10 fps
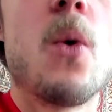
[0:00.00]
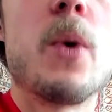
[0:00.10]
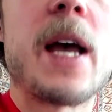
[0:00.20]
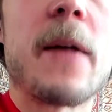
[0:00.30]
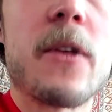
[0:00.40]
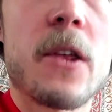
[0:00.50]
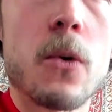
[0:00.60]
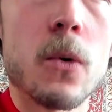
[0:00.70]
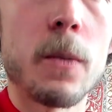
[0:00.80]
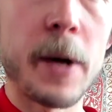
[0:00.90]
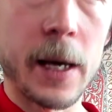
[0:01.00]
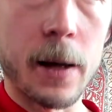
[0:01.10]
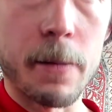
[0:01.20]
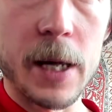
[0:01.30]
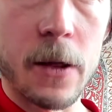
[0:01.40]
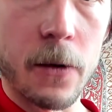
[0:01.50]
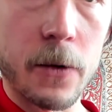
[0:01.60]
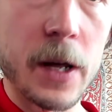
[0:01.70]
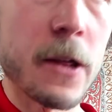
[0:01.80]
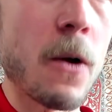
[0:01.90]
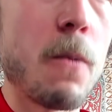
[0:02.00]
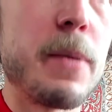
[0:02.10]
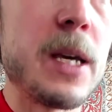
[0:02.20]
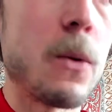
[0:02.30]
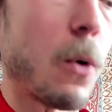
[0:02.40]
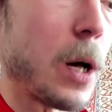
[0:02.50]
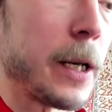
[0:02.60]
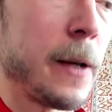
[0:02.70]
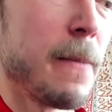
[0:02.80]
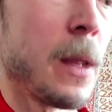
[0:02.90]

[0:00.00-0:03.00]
We got this cool pickup beat, so there is no beat one.